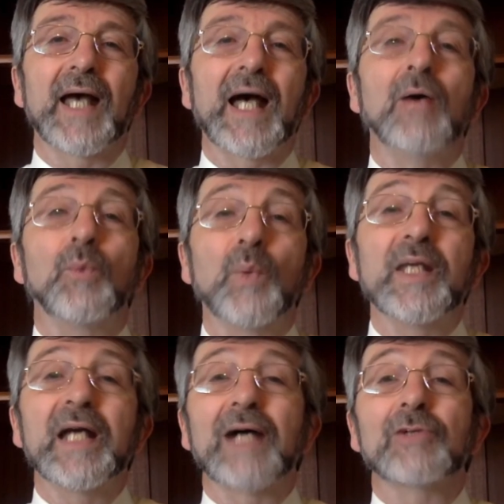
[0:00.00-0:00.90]
and
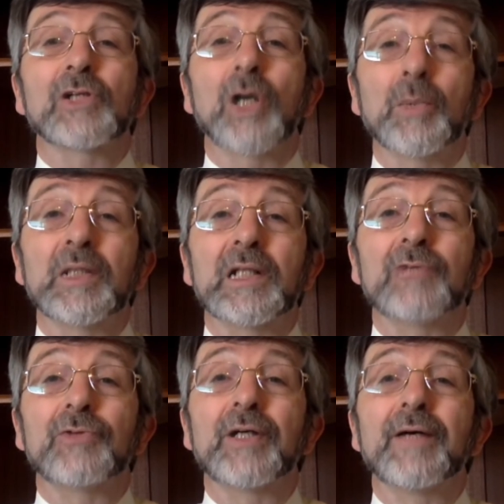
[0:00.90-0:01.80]
we have a common
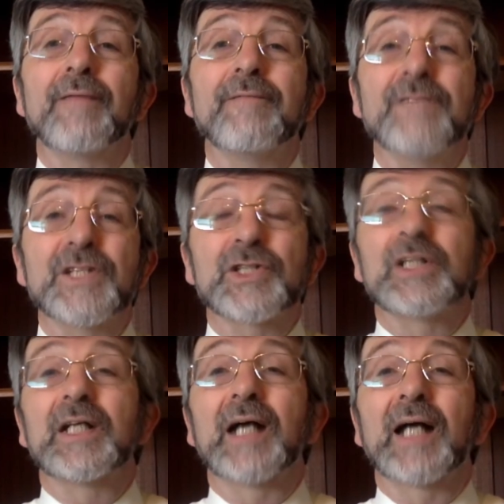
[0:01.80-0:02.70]
love,
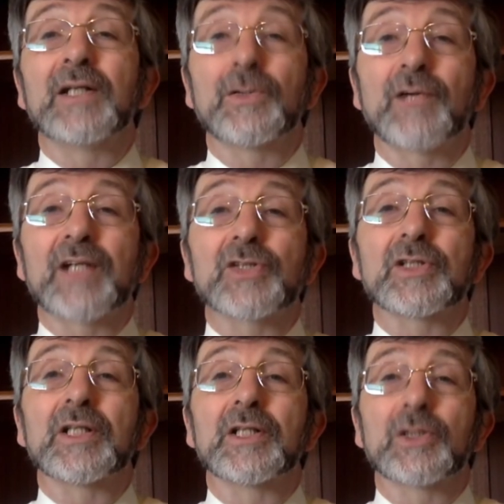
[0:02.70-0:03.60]
vision and direction
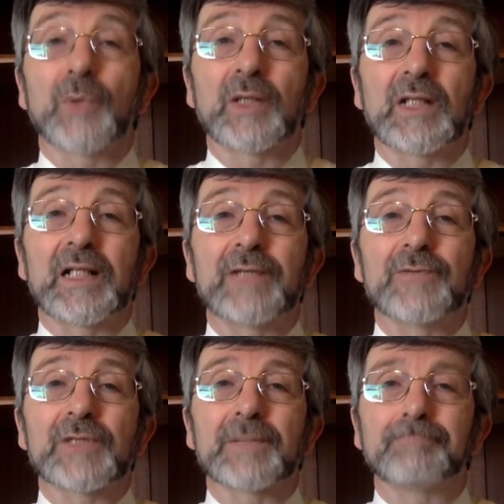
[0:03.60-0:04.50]
to our lives.